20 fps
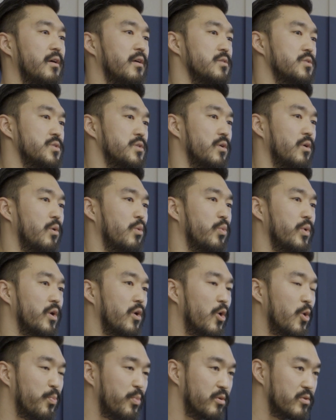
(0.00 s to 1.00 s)
And so we
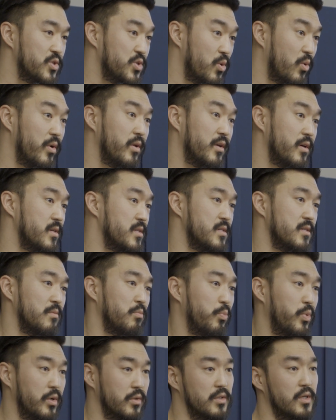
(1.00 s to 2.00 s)
hope you'll join us
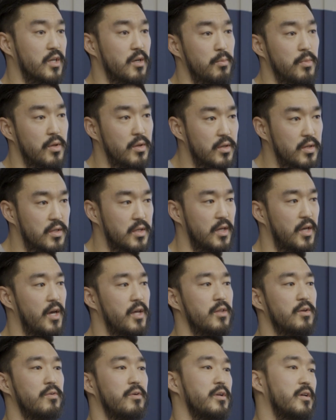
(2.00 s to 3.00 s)
and build a community
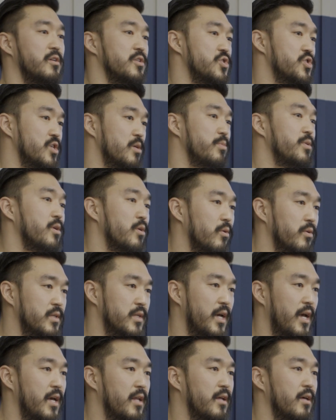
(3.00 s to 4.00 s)
together and contribute your
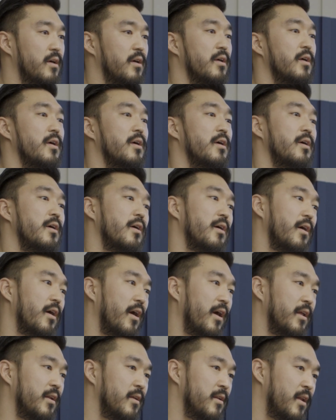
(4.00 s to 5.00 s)
data
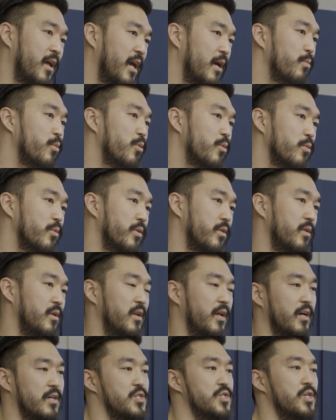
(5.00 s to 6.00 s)
and enable the
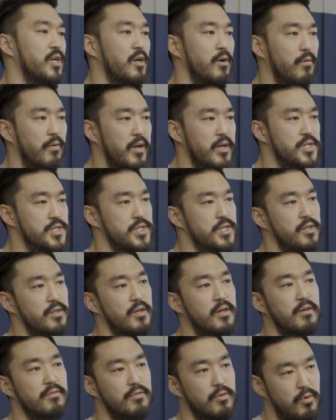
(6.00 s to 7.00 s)
next
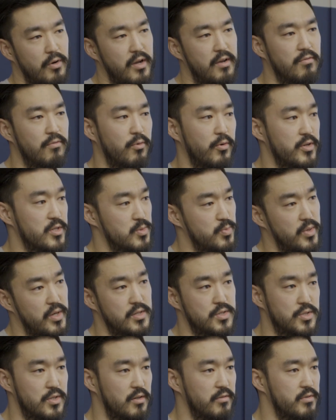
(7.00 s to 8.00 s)
generation of great
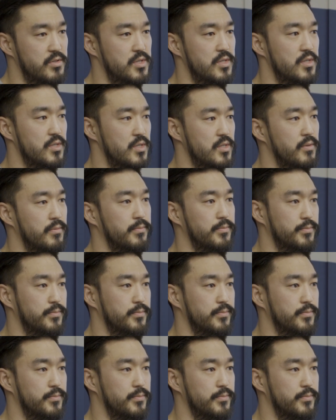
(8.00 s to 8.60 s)
voice-based services.